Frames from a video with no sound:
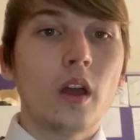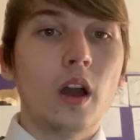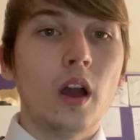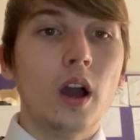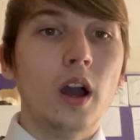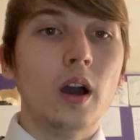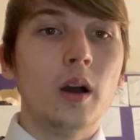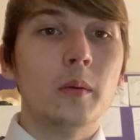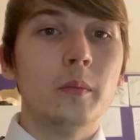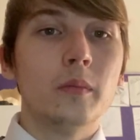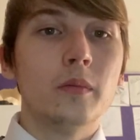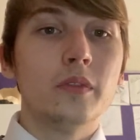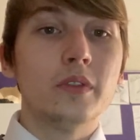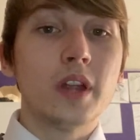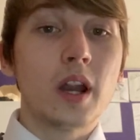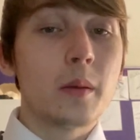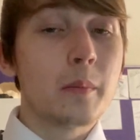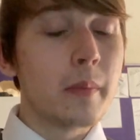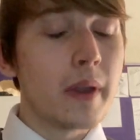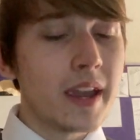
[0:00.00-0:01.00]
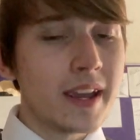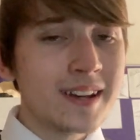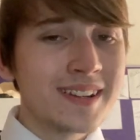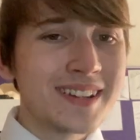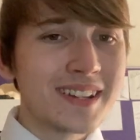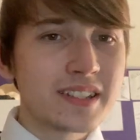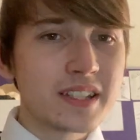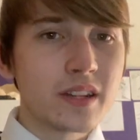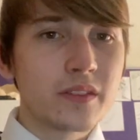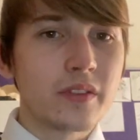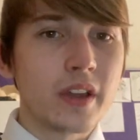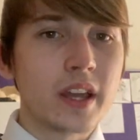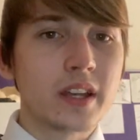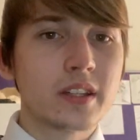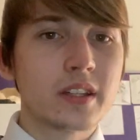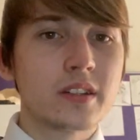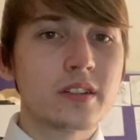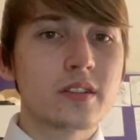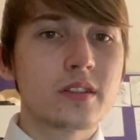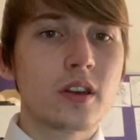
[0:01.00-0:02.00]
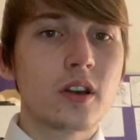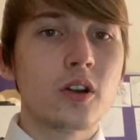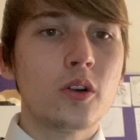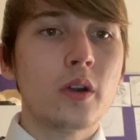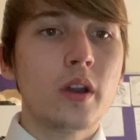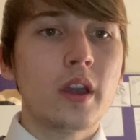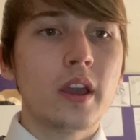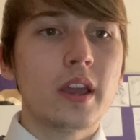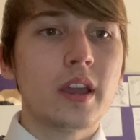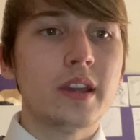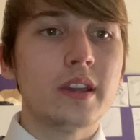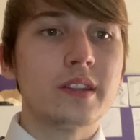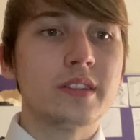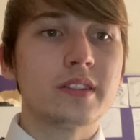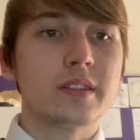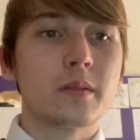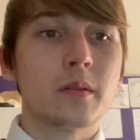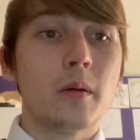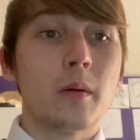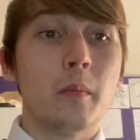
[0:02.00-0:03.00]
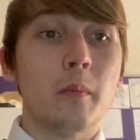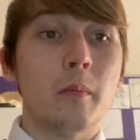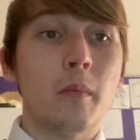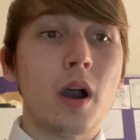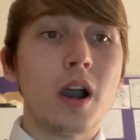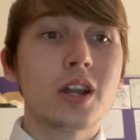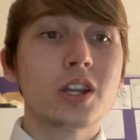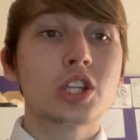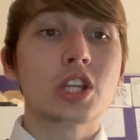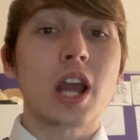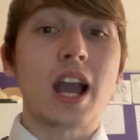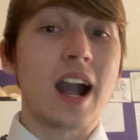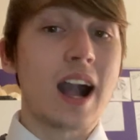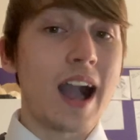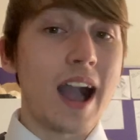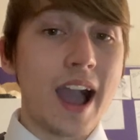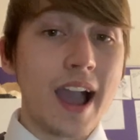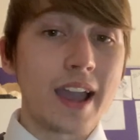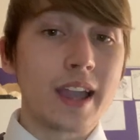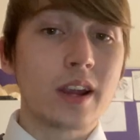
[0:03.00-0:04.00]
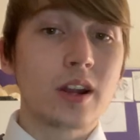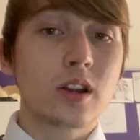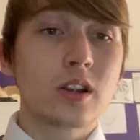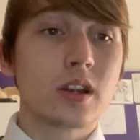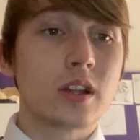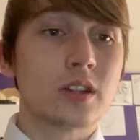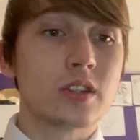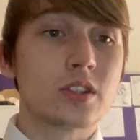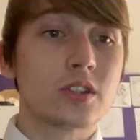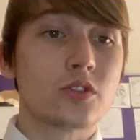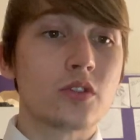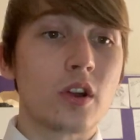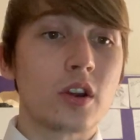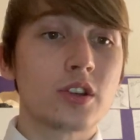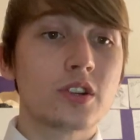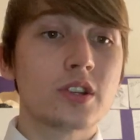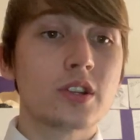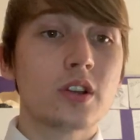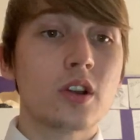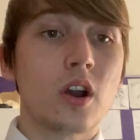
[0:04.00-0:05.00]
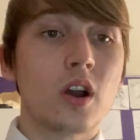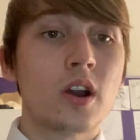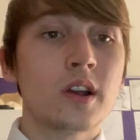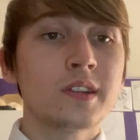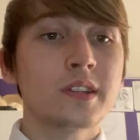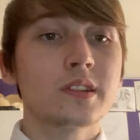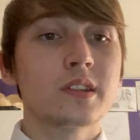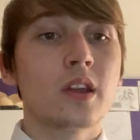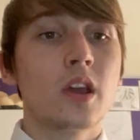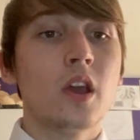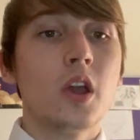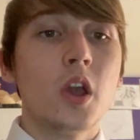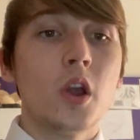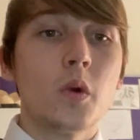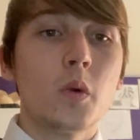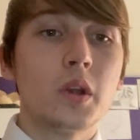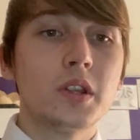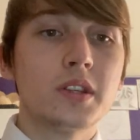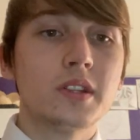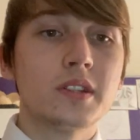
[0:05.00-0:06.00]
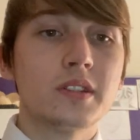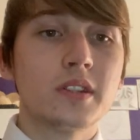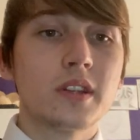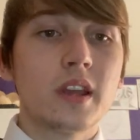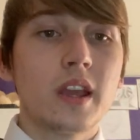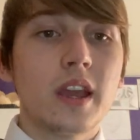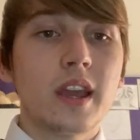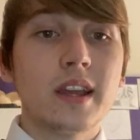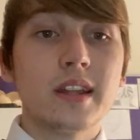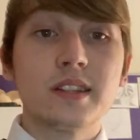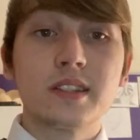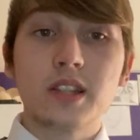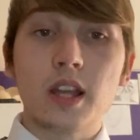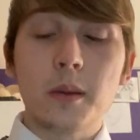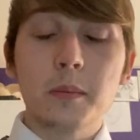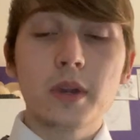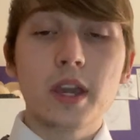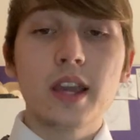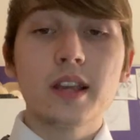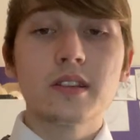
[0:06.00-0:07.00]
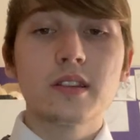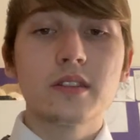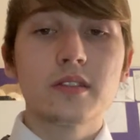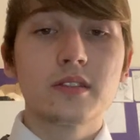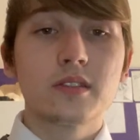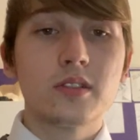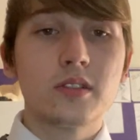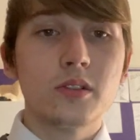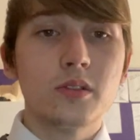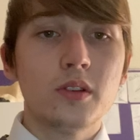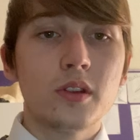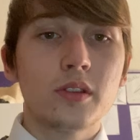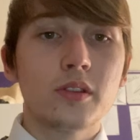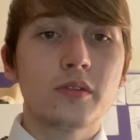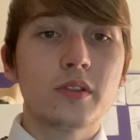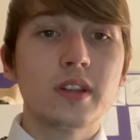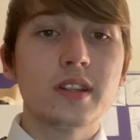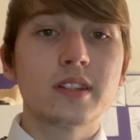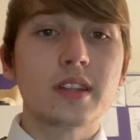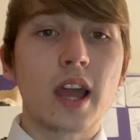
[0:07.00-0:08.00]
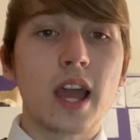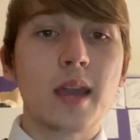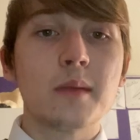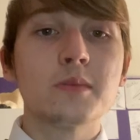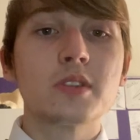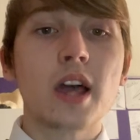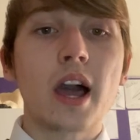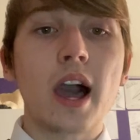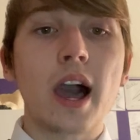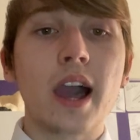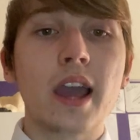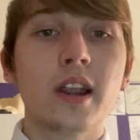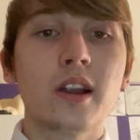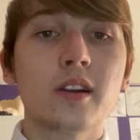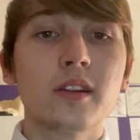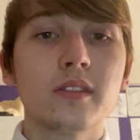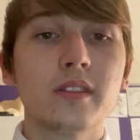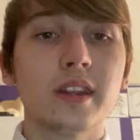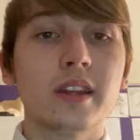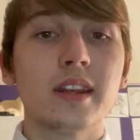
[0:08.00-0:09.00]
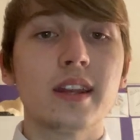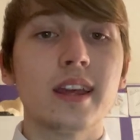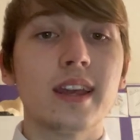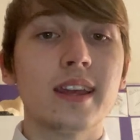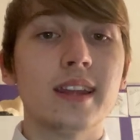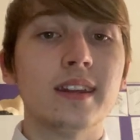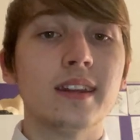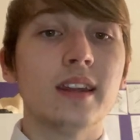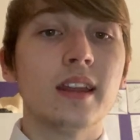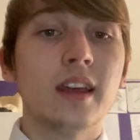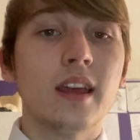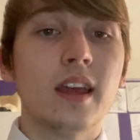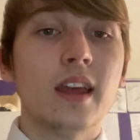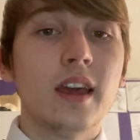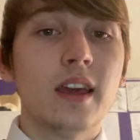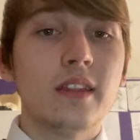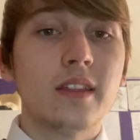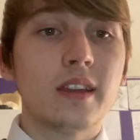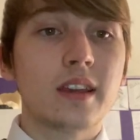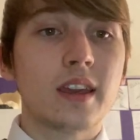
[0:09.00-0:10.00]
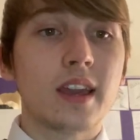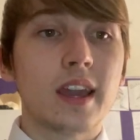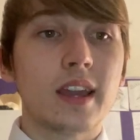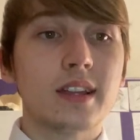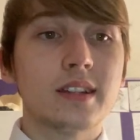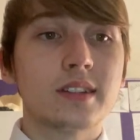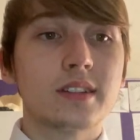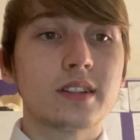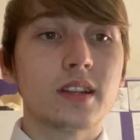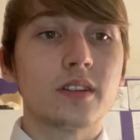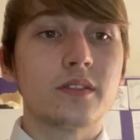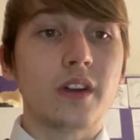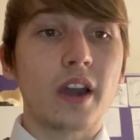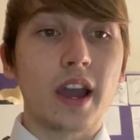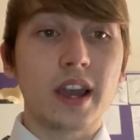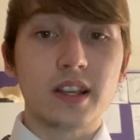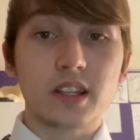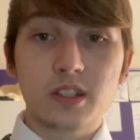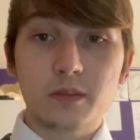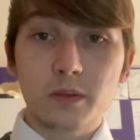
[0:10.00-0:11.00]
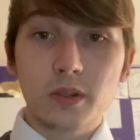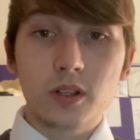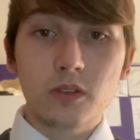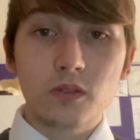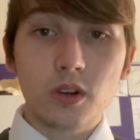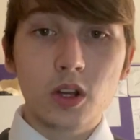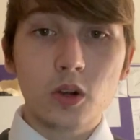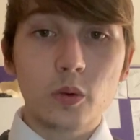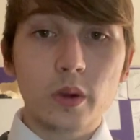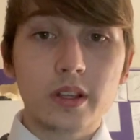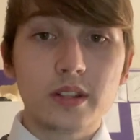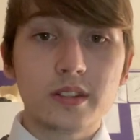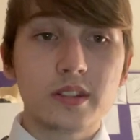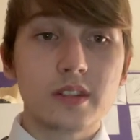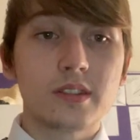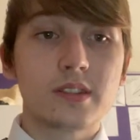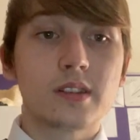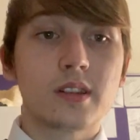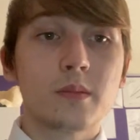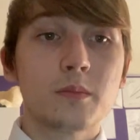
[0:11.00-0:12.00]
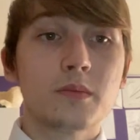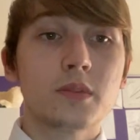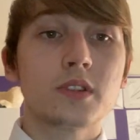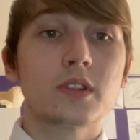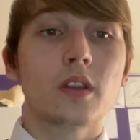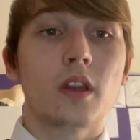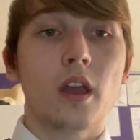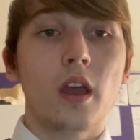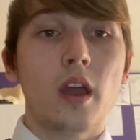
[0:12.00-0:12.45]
Their main disadvantage, though, is much higher construction cost, which is in some cases 2 to 3 times higher than in the case of high-speed railway systems,